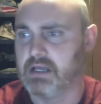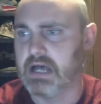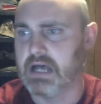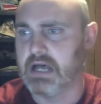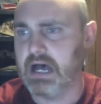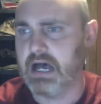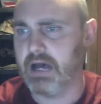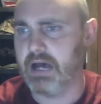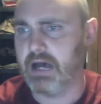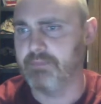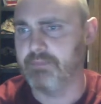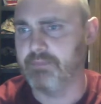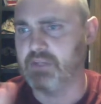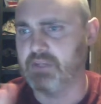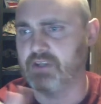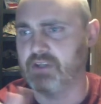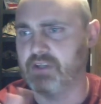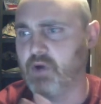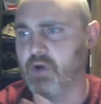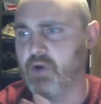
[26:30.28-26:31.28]
You
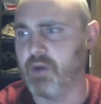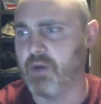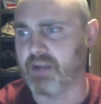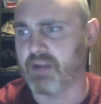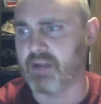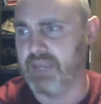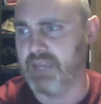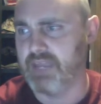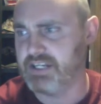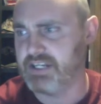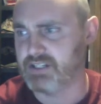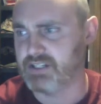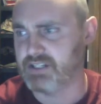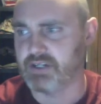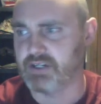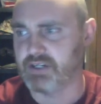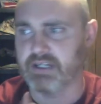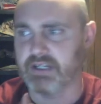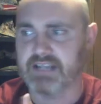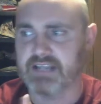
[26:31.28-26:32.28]
can do home automation,
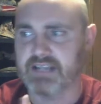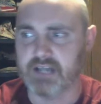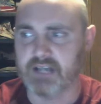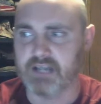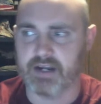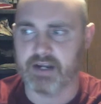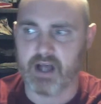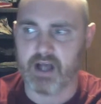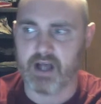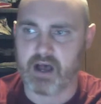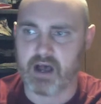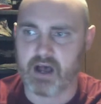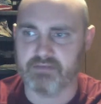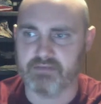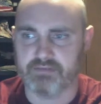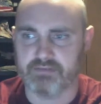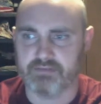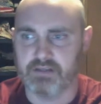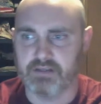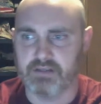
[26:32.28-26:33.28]
turning lights on and
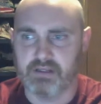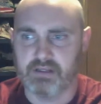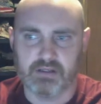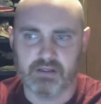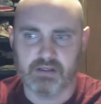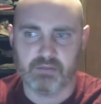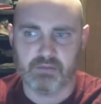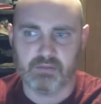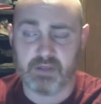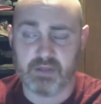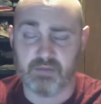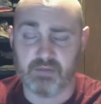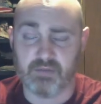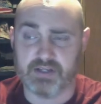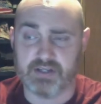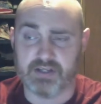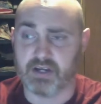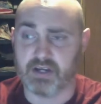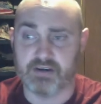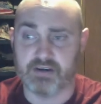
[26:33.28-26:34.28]
off. Maybe my
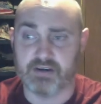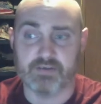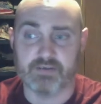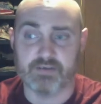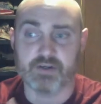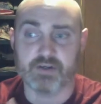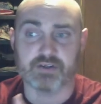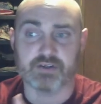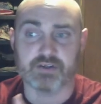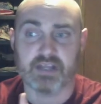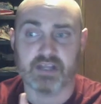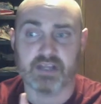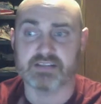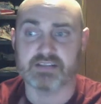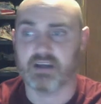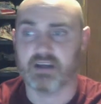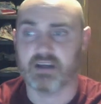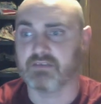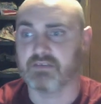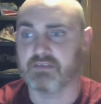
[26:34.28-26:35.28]
daughter never turns her lights
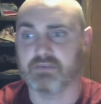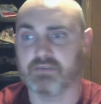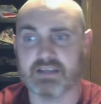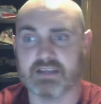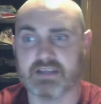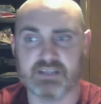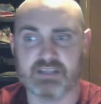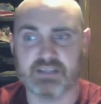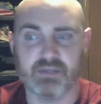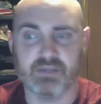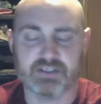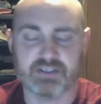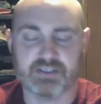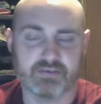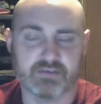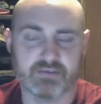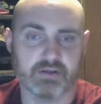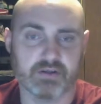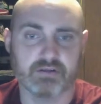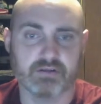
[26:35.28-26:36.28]
off, so if I see a picture of
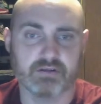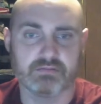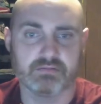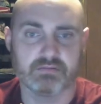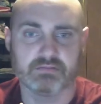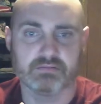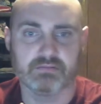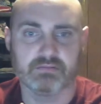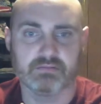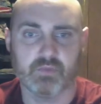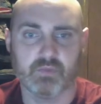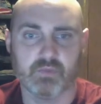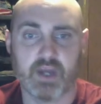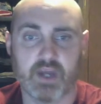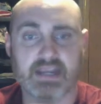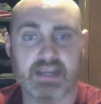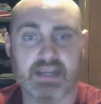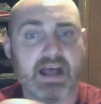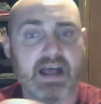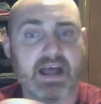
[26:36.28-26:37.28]
her
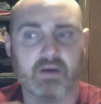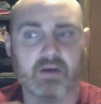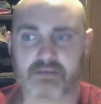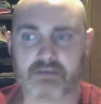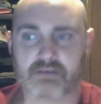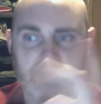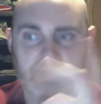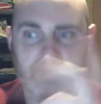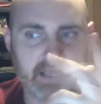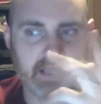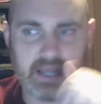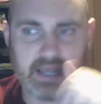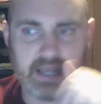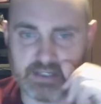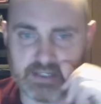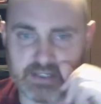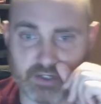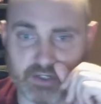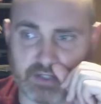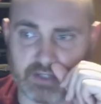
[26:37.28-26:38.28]
walking out, I
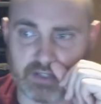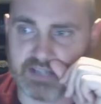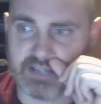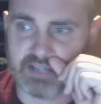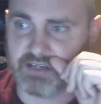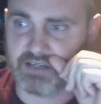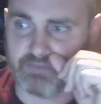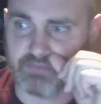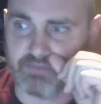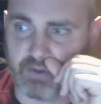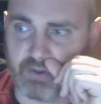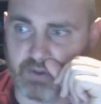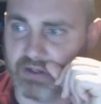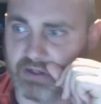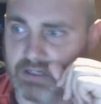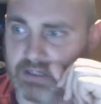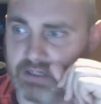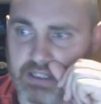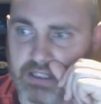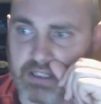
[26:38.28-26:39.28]
turn her lights off for
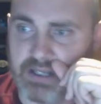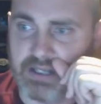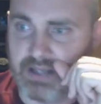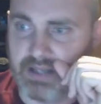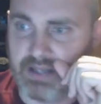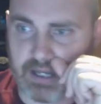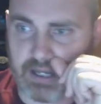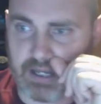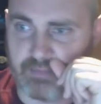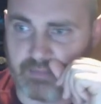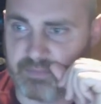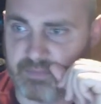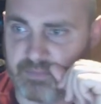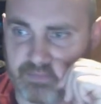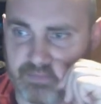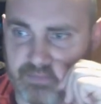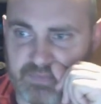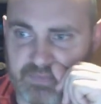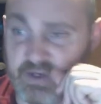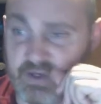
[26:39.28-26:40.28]
her.
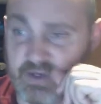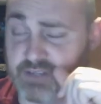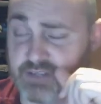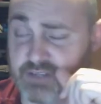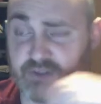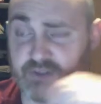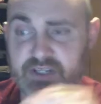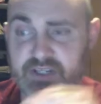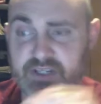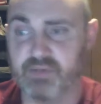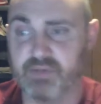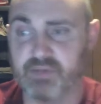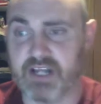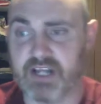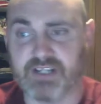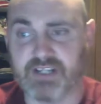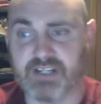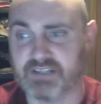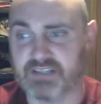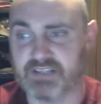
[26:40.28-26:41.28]
There are some really dumb
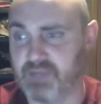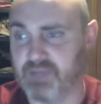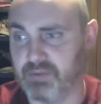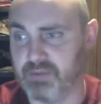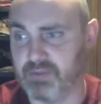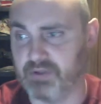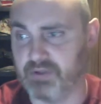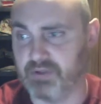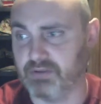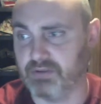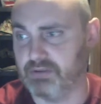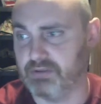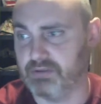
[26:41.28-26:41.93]
projects of people.